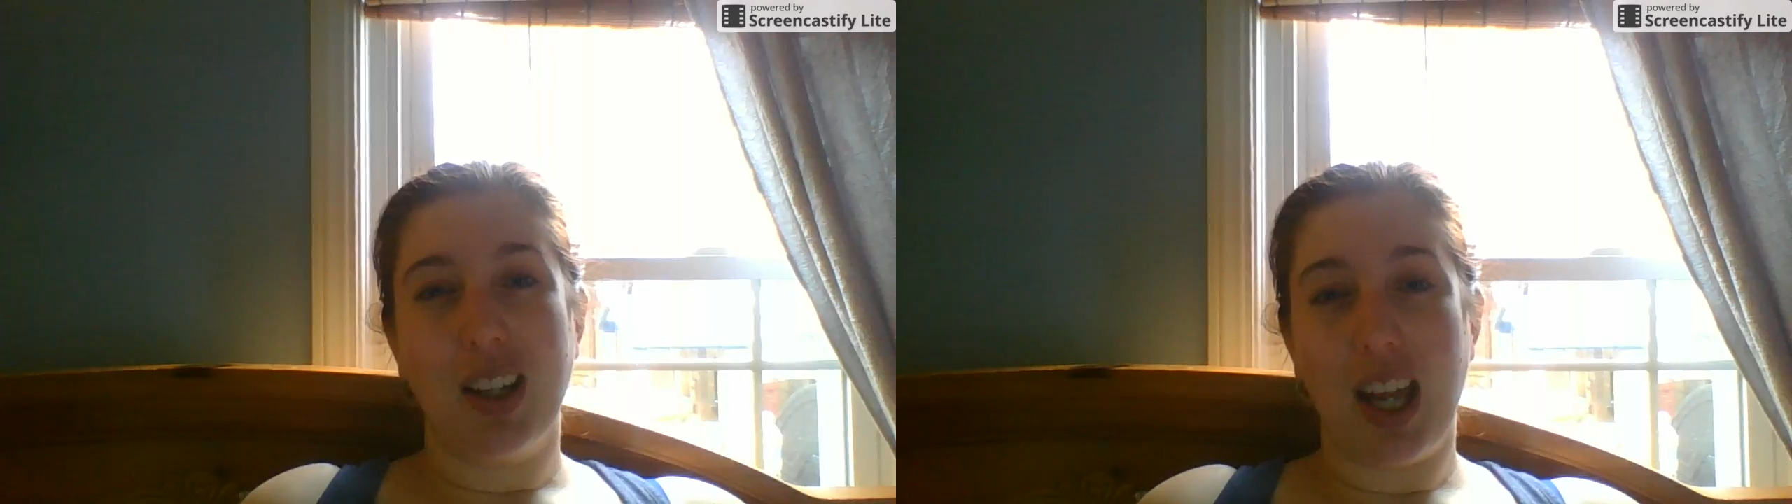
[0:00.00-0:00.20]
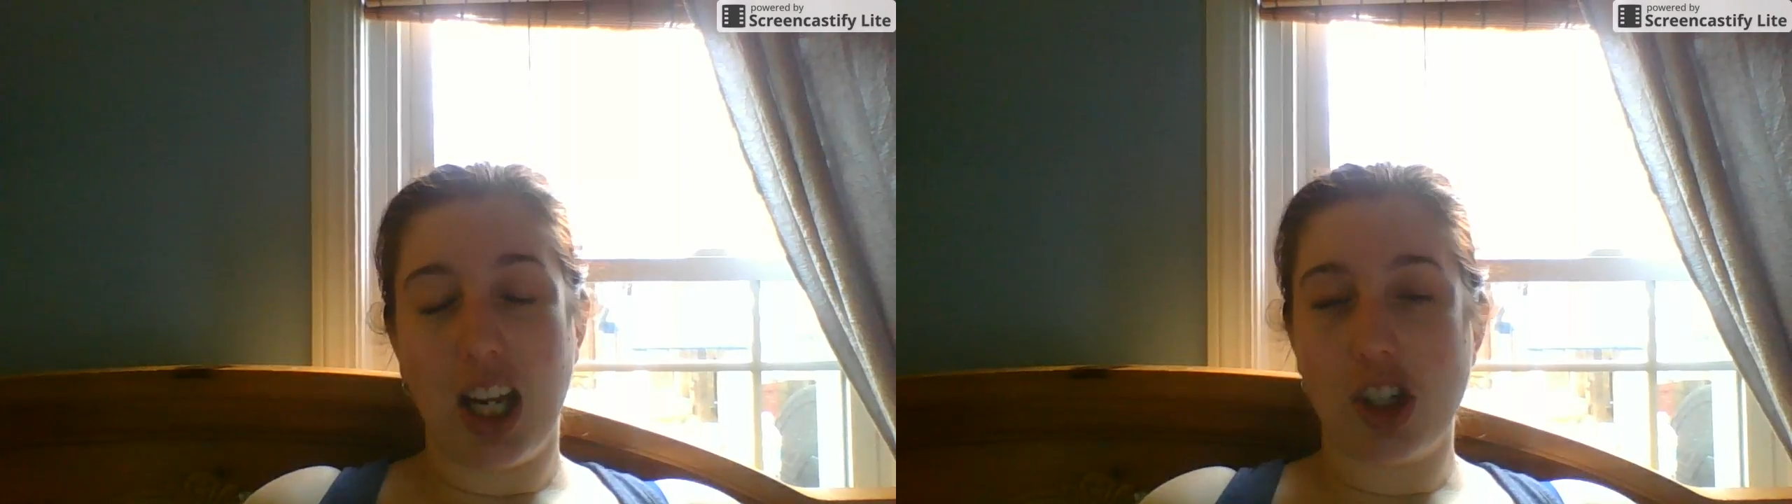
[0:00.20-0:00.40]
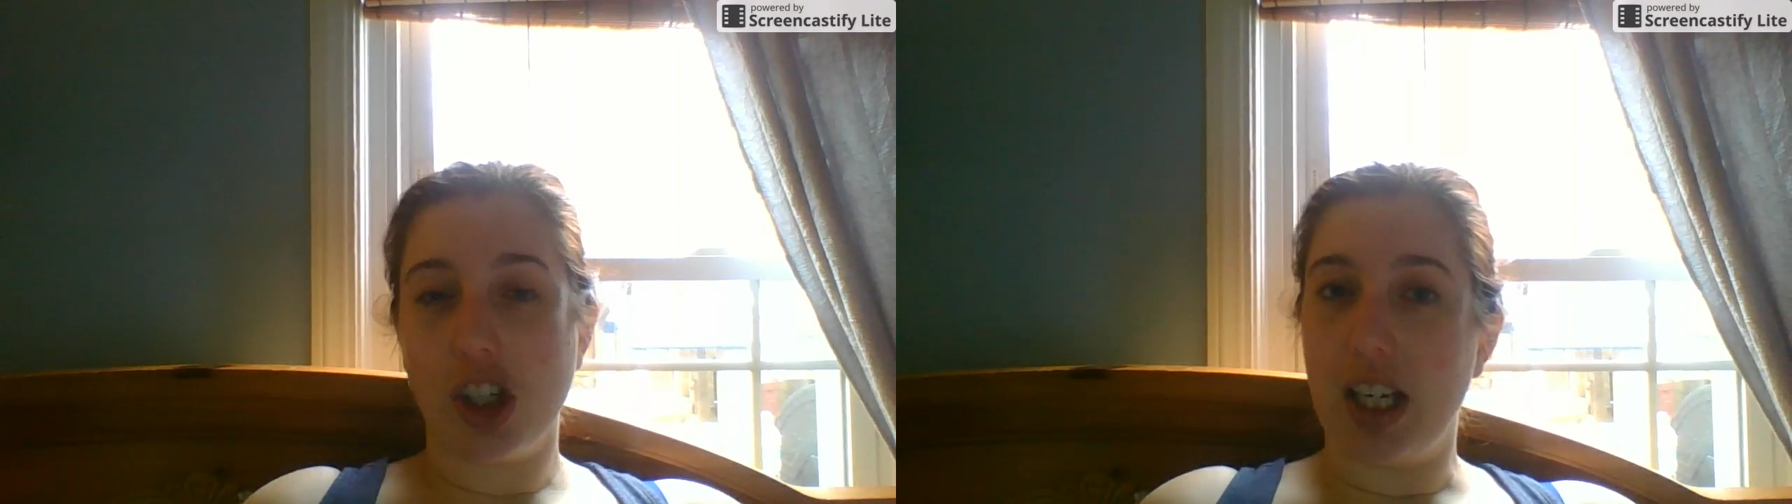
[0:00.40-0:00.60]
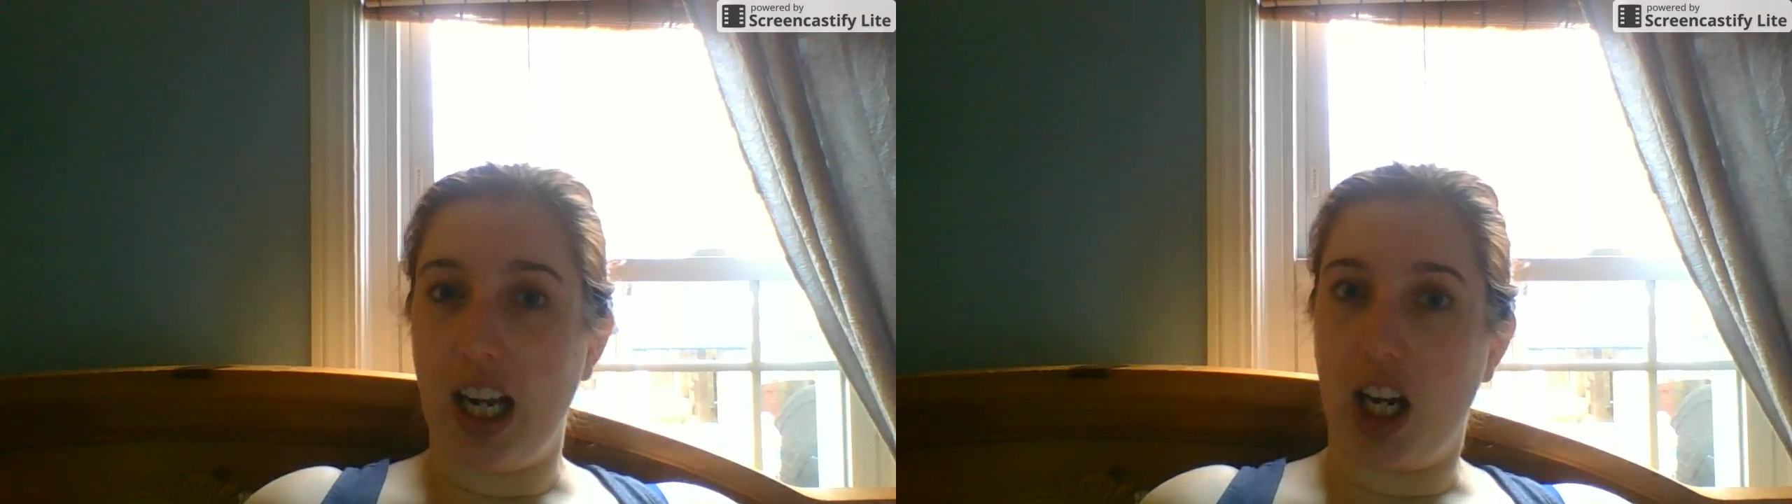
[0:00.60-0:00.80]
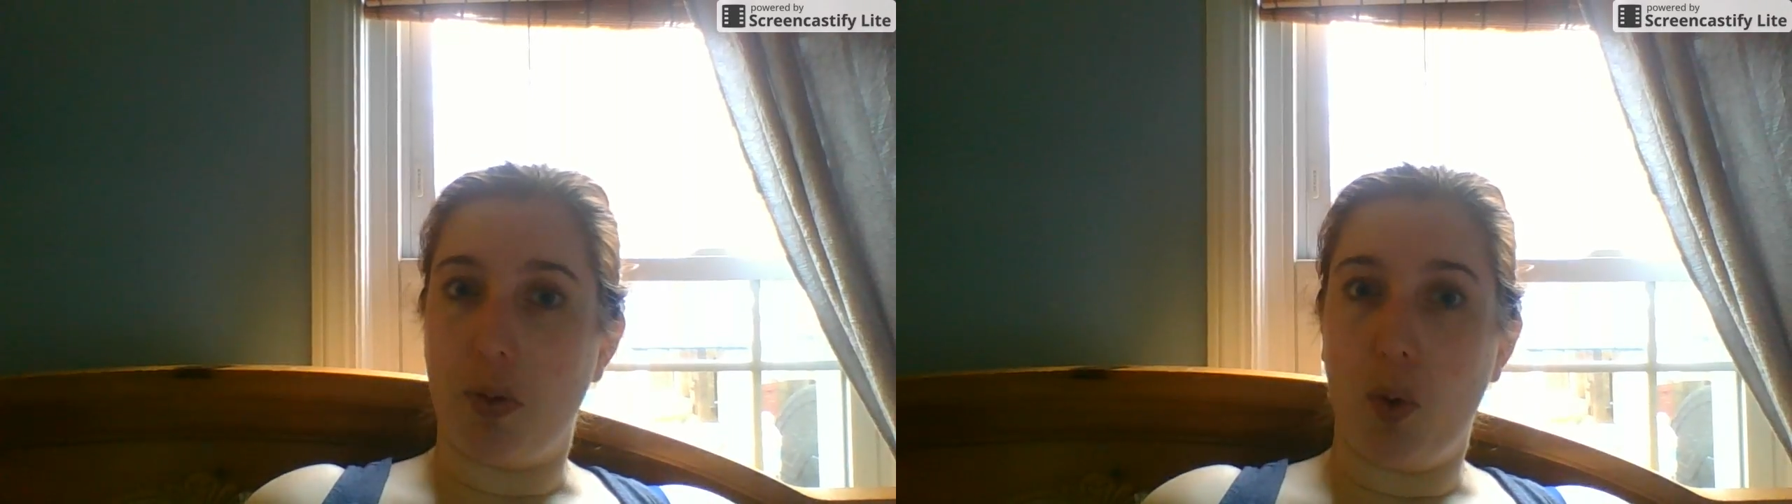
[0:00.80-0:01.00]
occasionally an
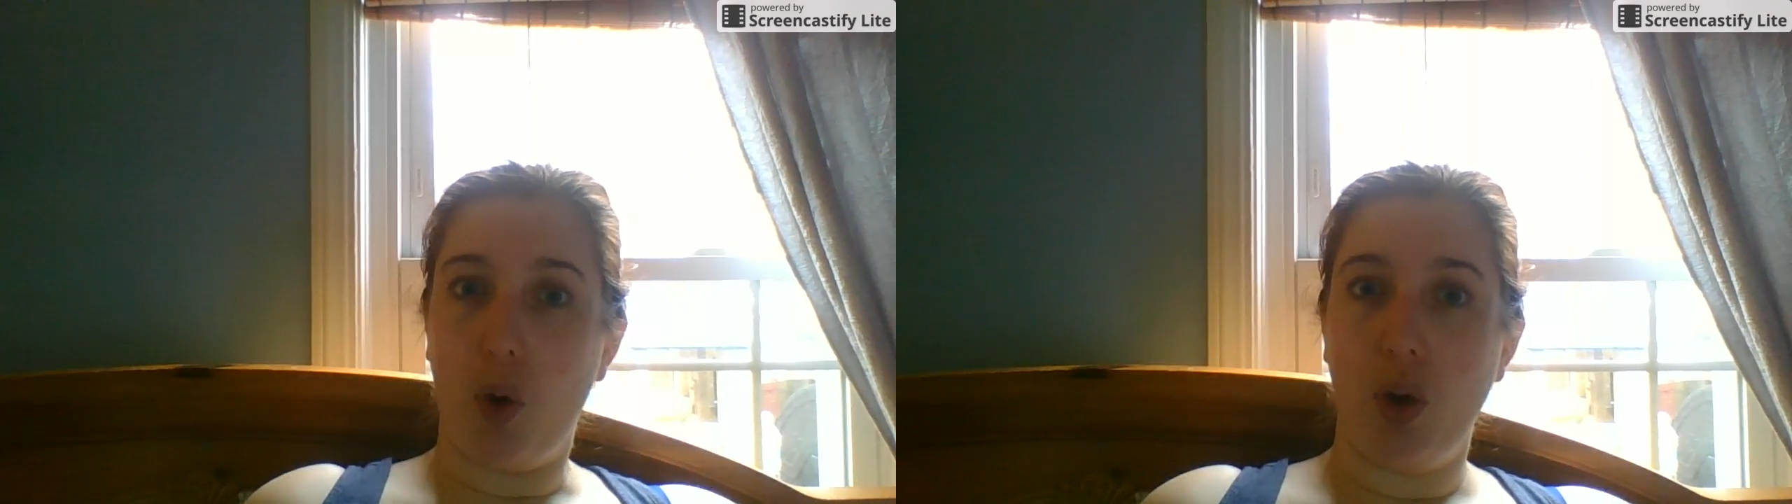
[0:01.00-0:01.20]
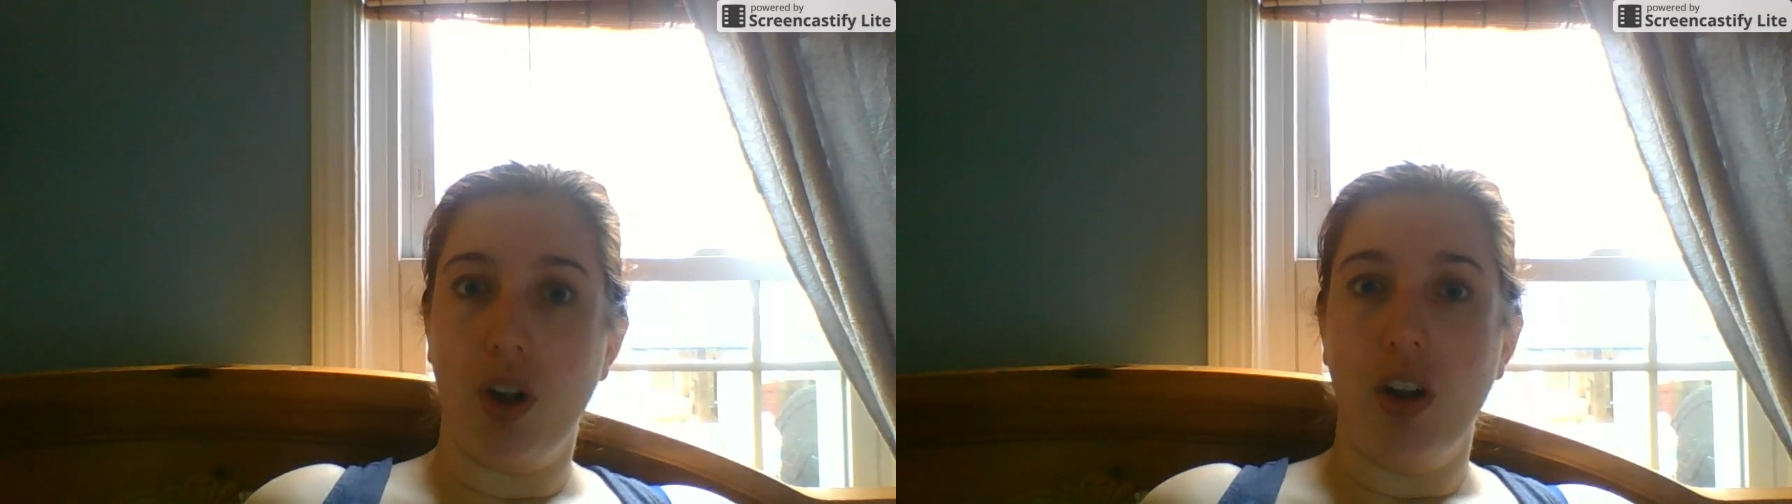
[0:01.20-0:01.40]
animal,